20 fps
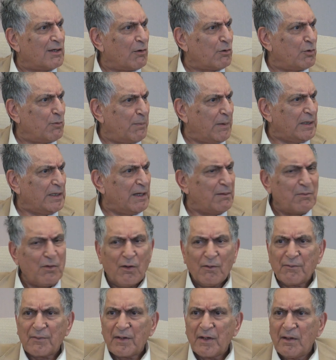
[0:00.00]
now you pay them
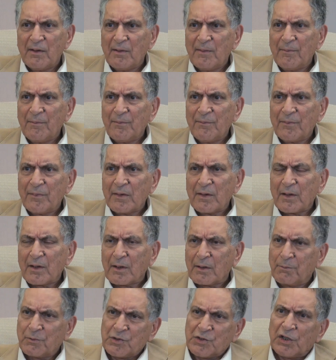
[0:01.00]
off.
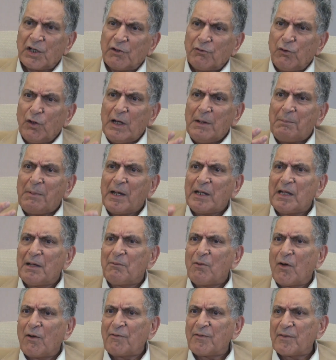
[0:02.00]
Cheerfully pay
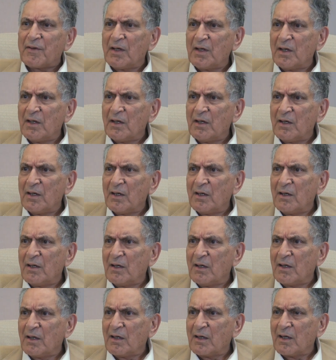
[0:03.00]
them off
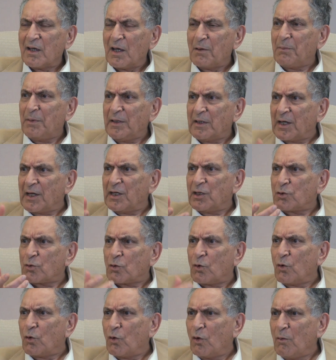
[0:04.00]
and be ready to
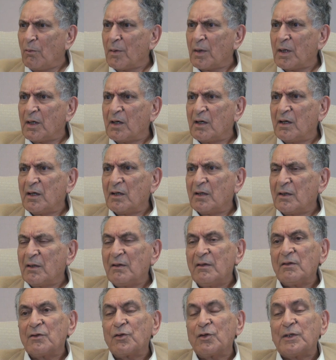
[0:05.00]
go home.
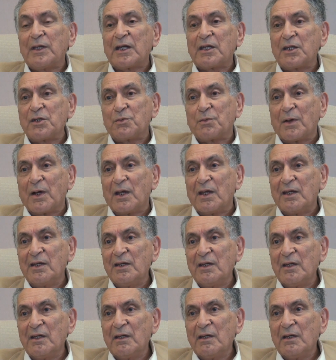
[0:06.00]
So that is why
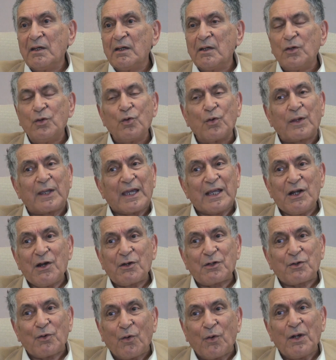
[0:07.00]
you
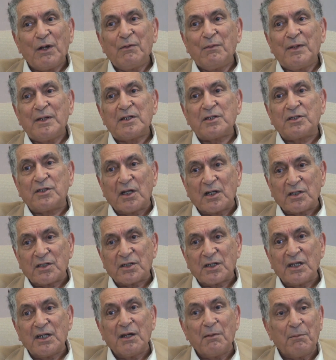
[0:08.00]
cannot always
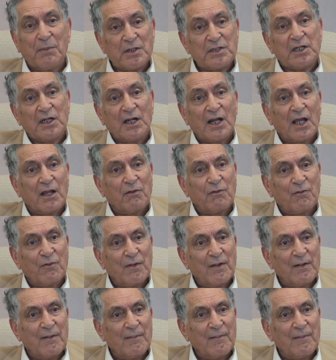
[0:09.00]
judge in a busy life